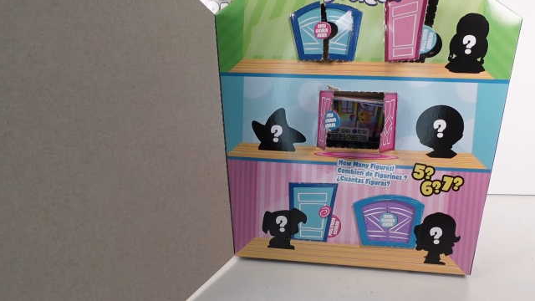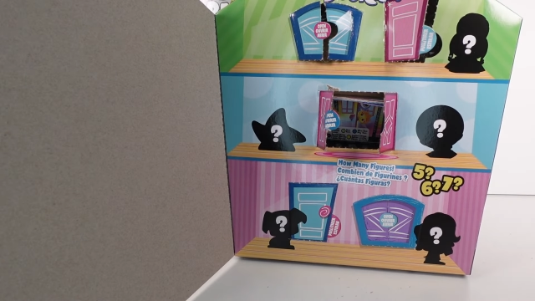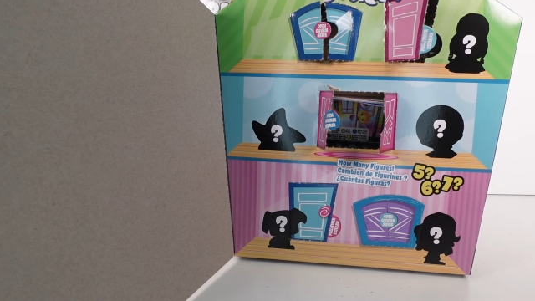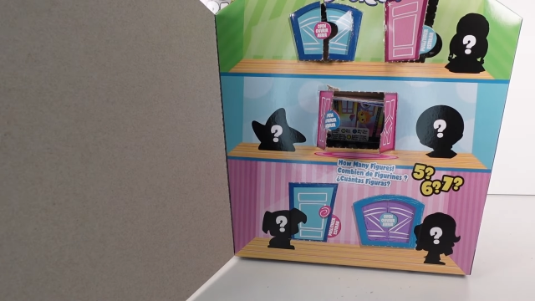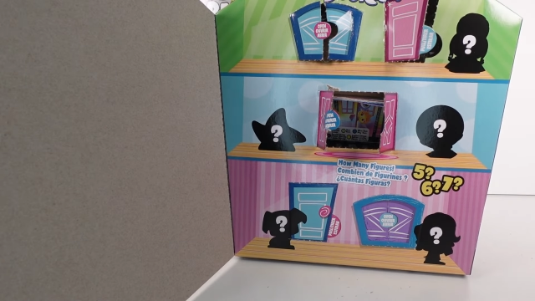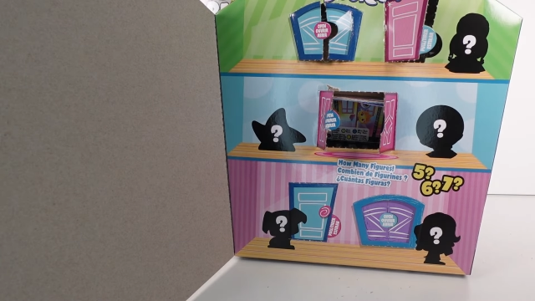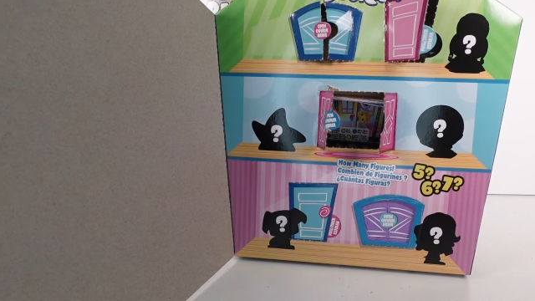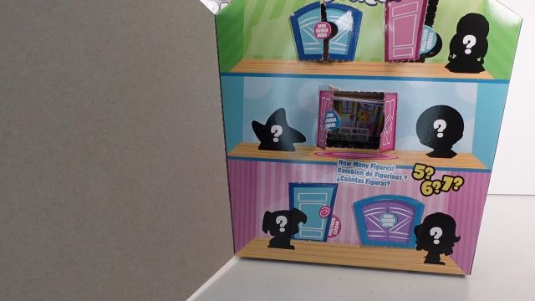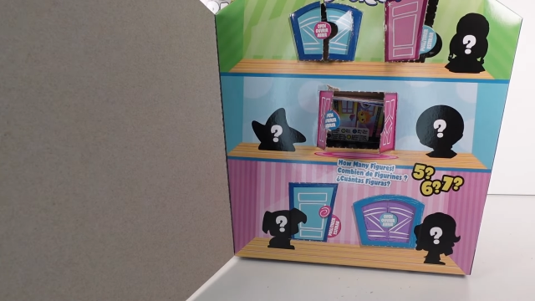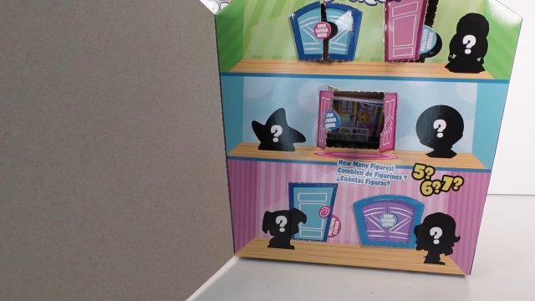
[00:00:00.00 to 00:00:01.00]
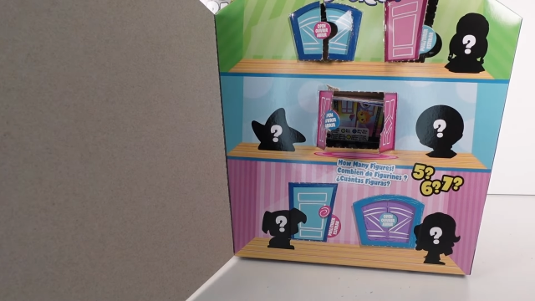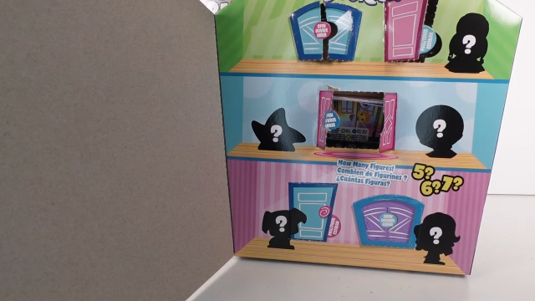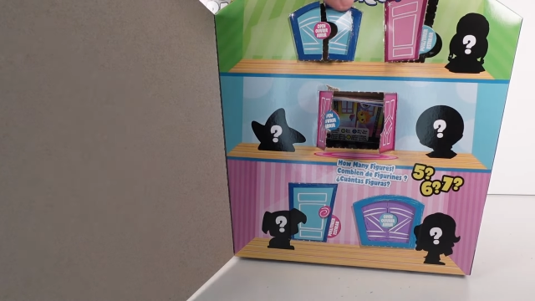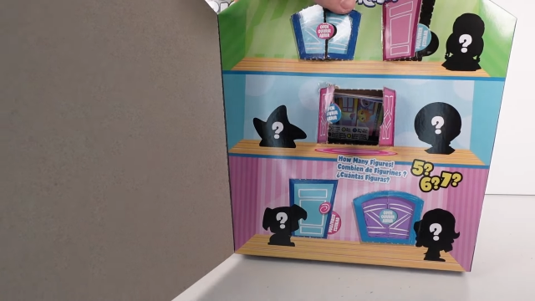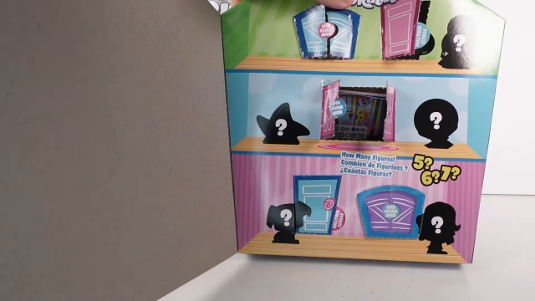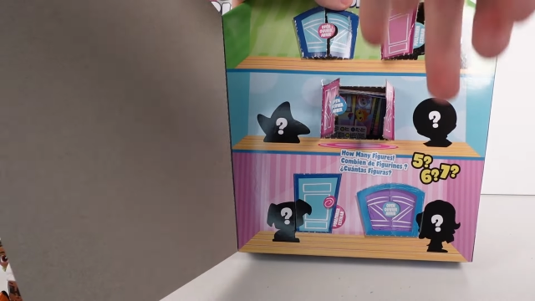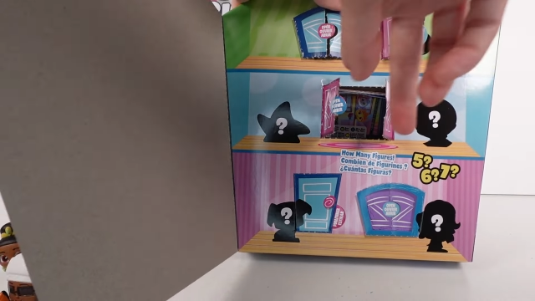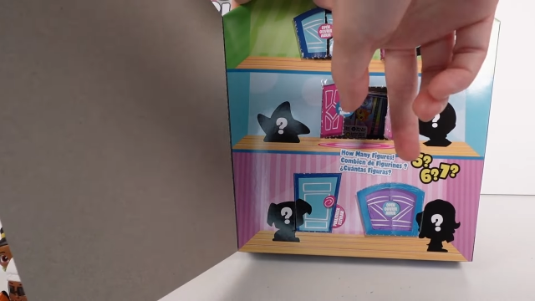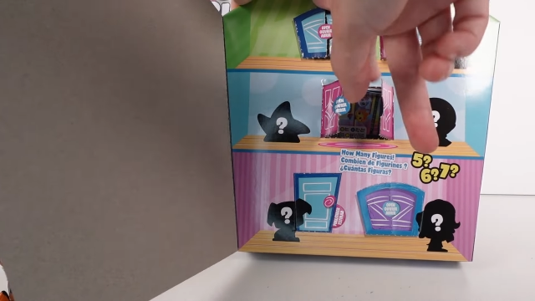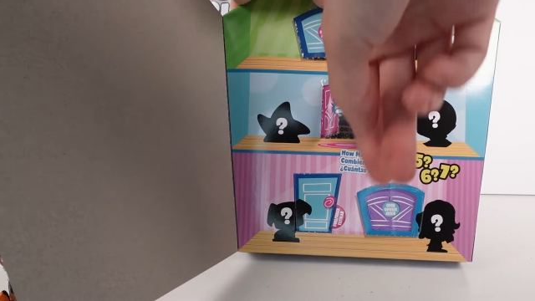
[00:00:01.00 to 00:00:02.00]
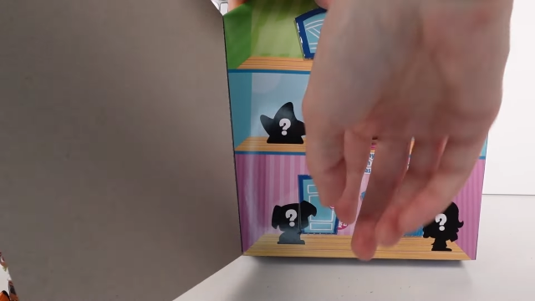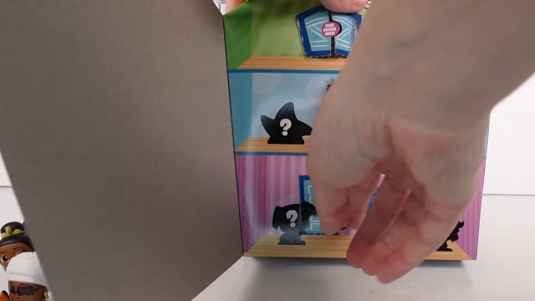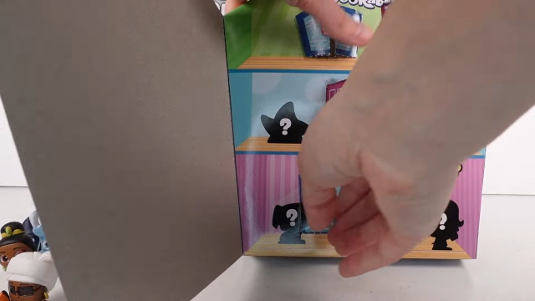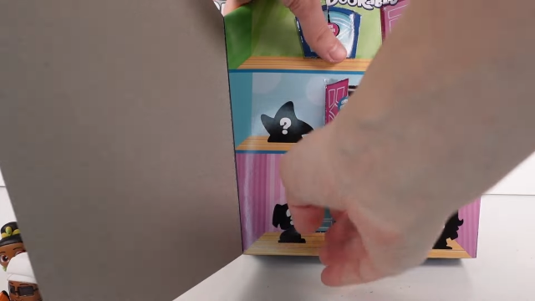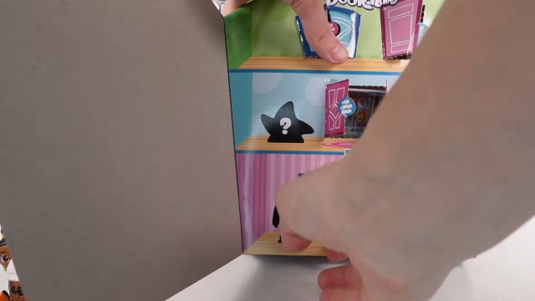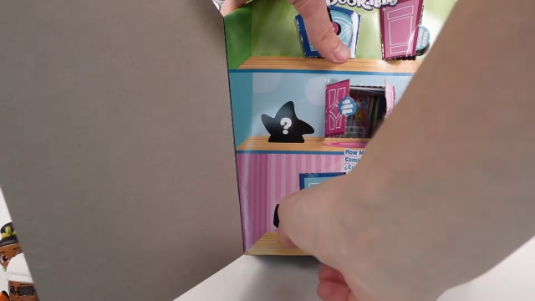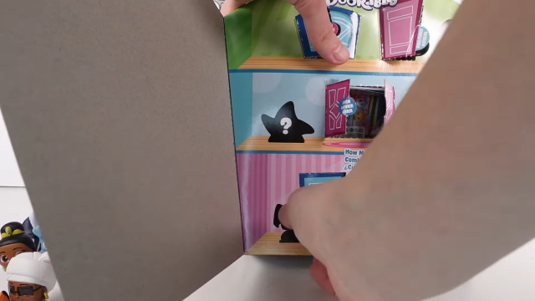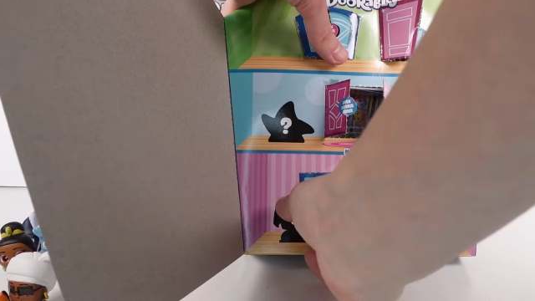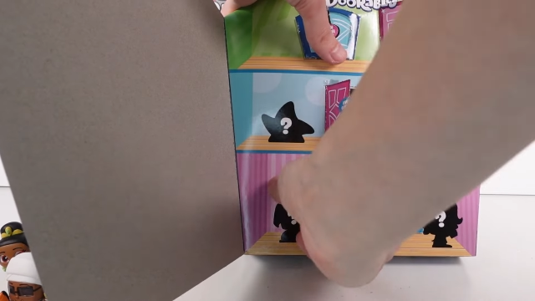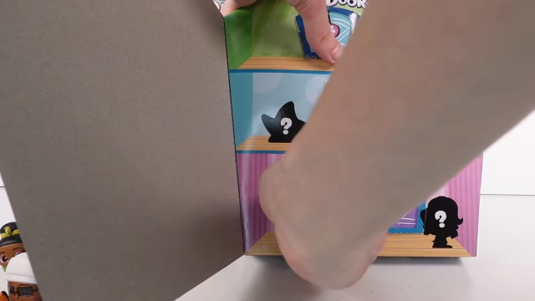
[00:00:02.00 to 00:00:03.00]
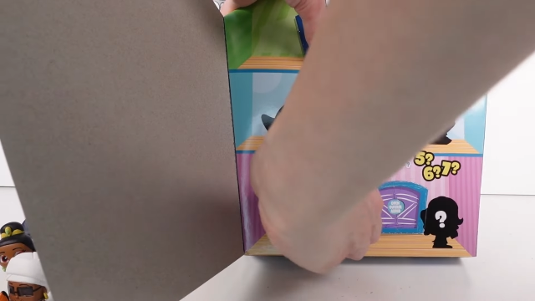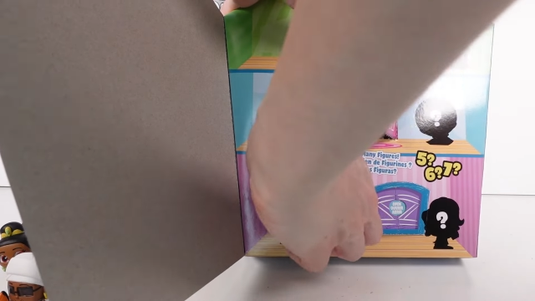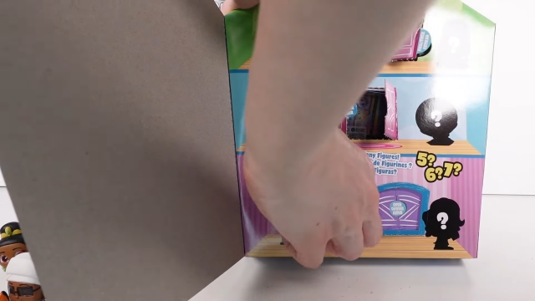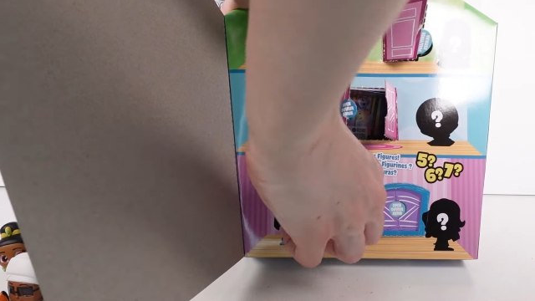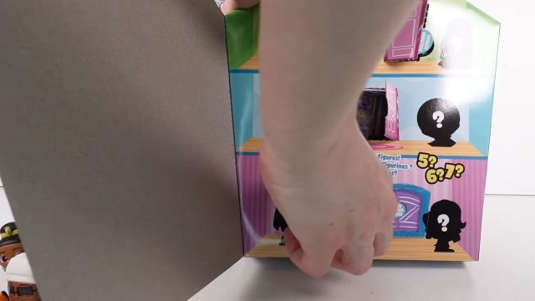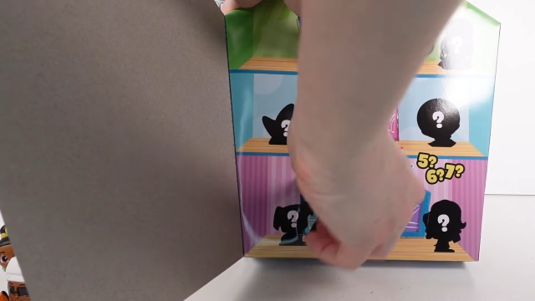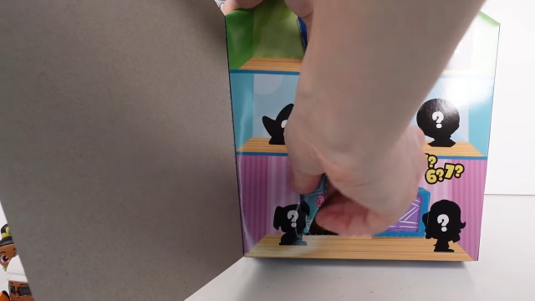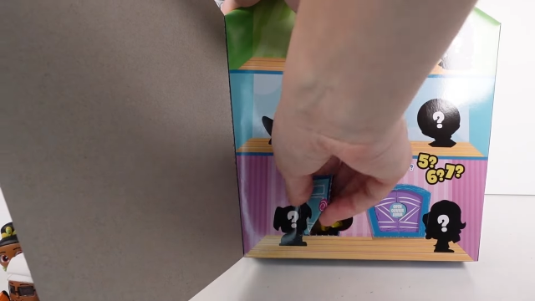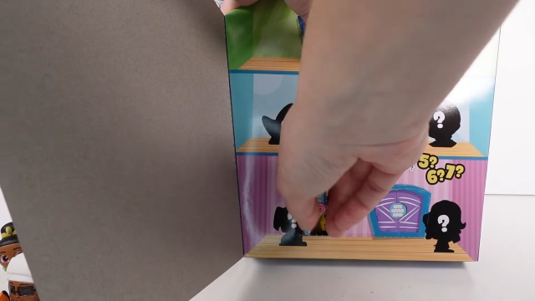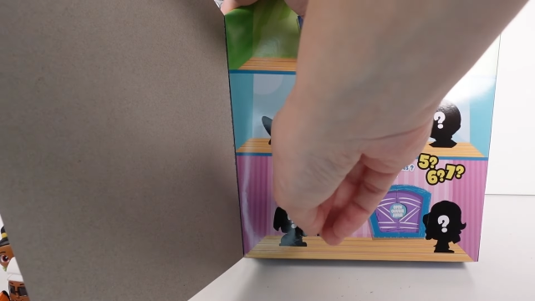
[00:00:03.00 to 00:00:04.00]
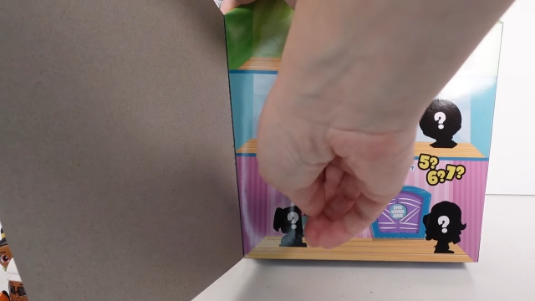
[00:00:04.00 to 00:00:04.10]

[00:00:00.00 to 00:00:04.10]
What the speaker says: [unreadable: no face in view]